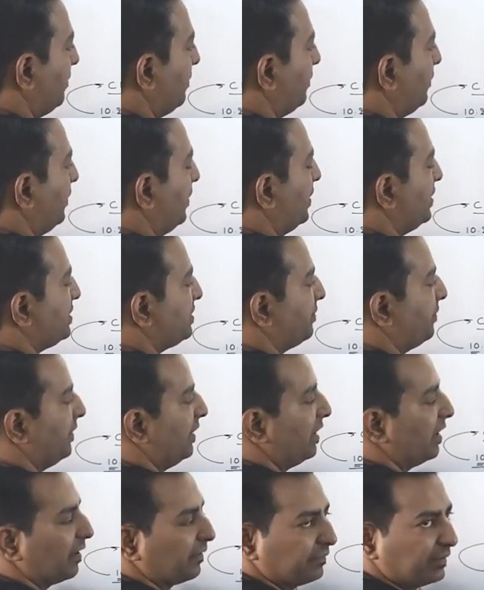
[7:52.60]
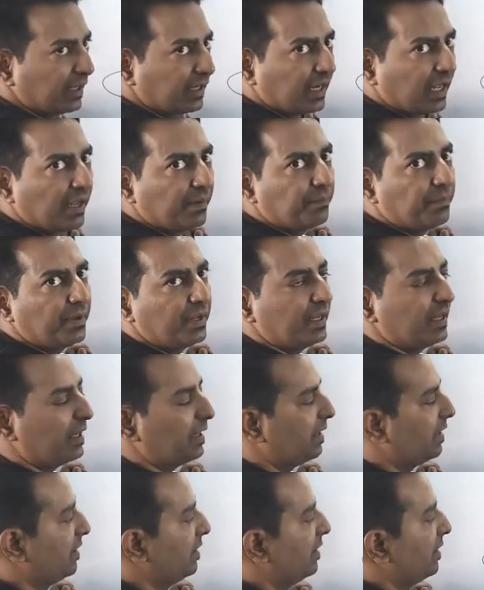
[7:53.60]
the first field of that
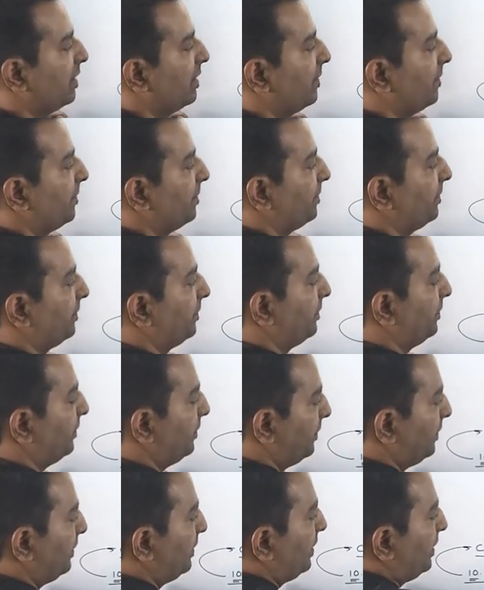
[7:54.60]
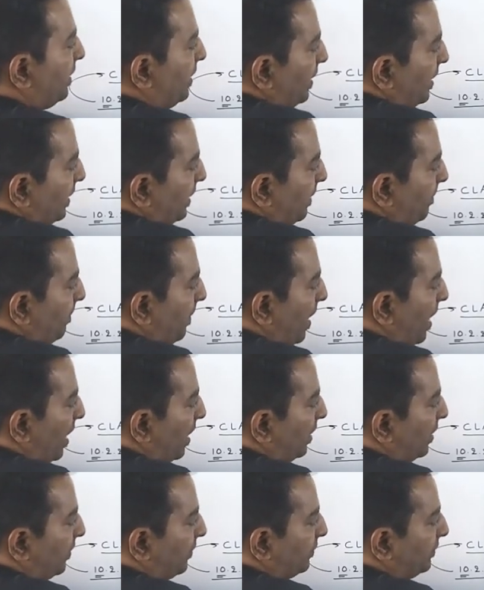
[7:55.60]
IP is a
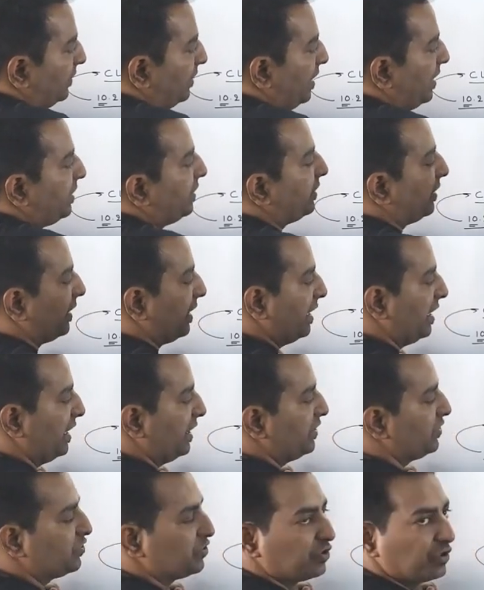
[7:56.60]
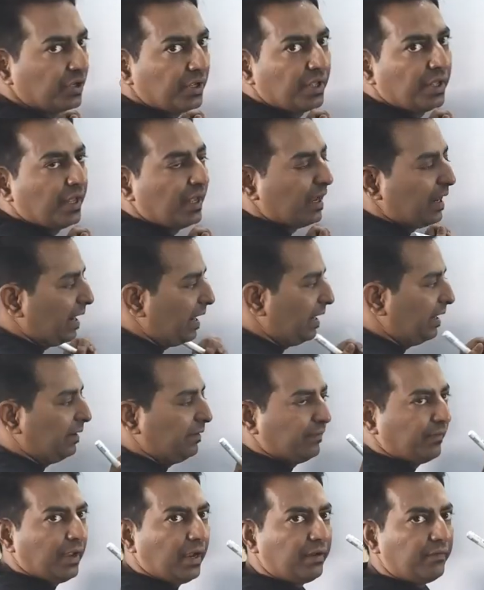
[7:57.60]
part of this range,
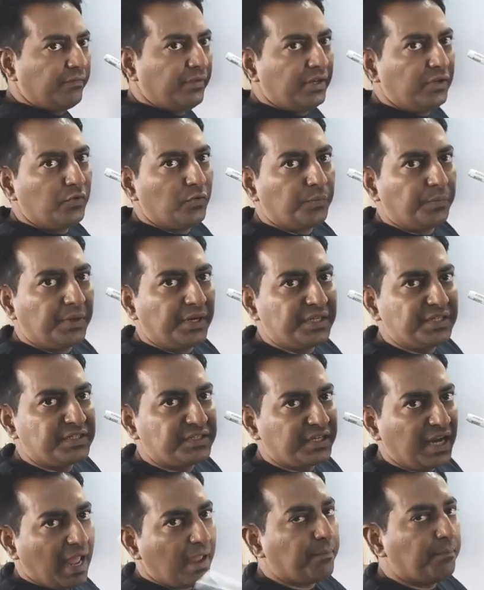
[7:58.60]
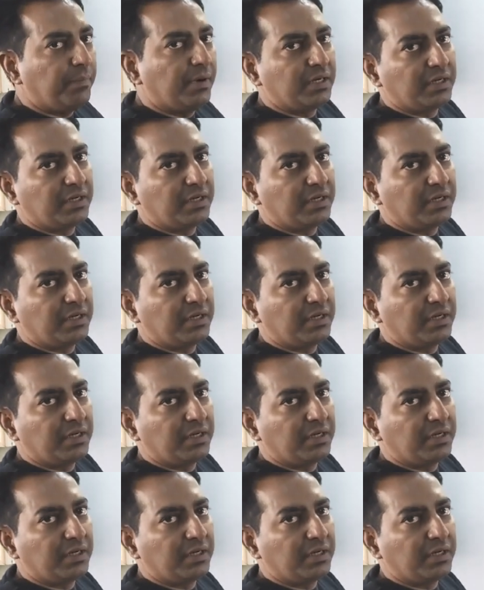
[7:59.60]
and when you press tab